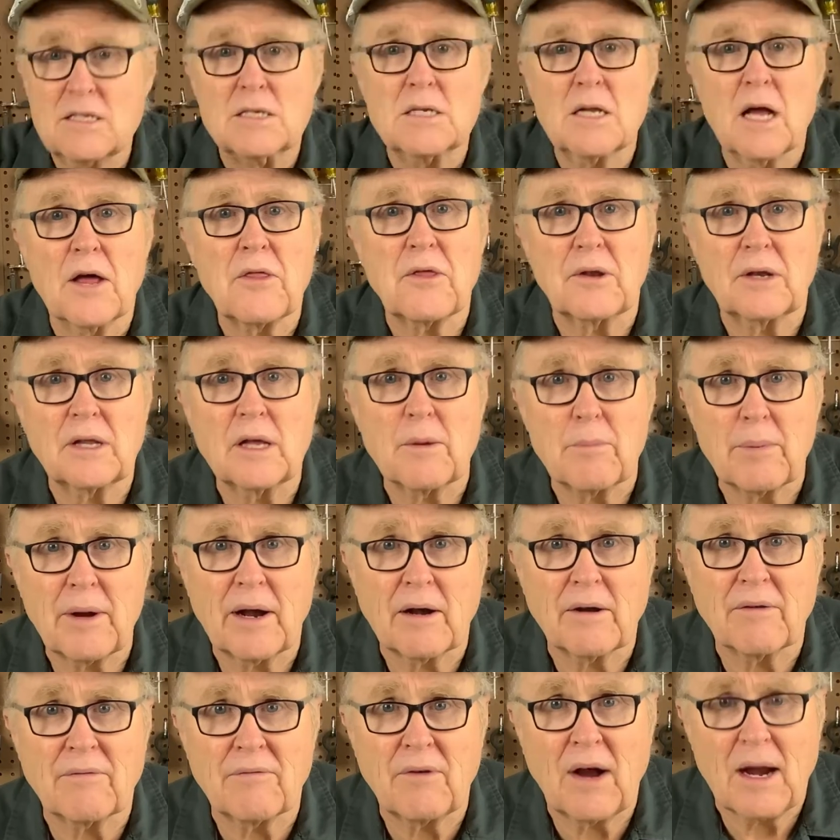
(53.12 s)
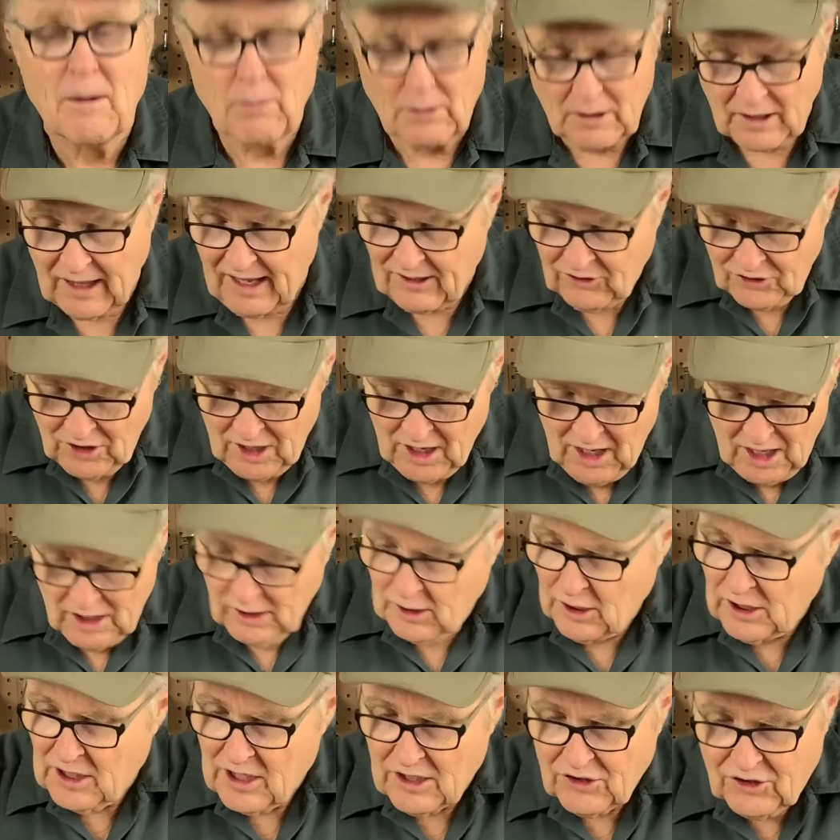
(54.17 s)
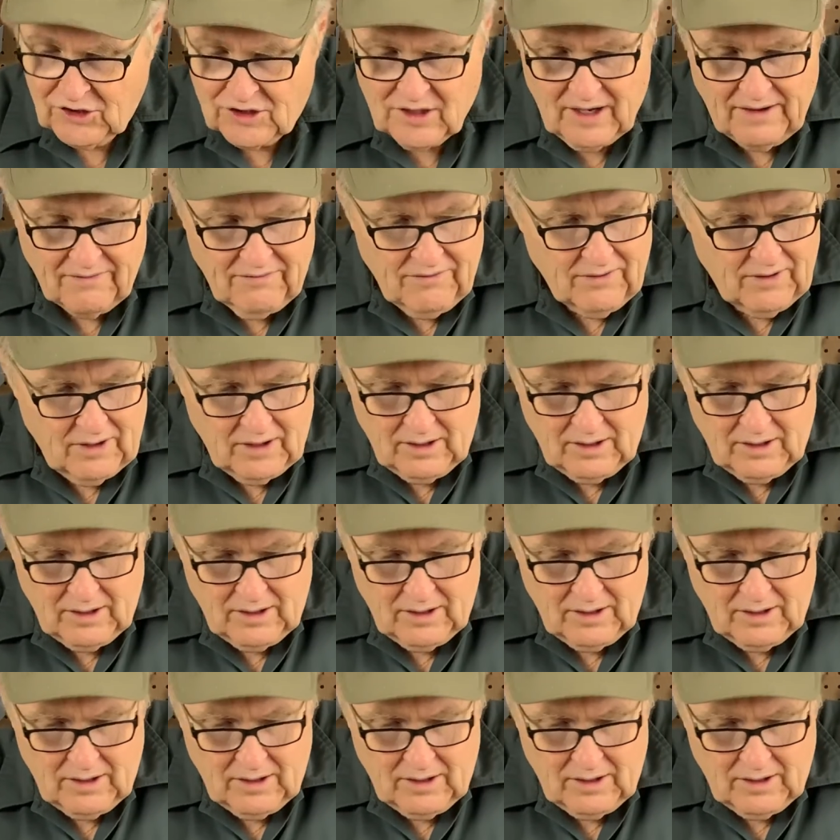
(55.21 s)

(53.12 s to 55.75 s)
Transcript: nothing compared to fiberglass. Look at this stuff.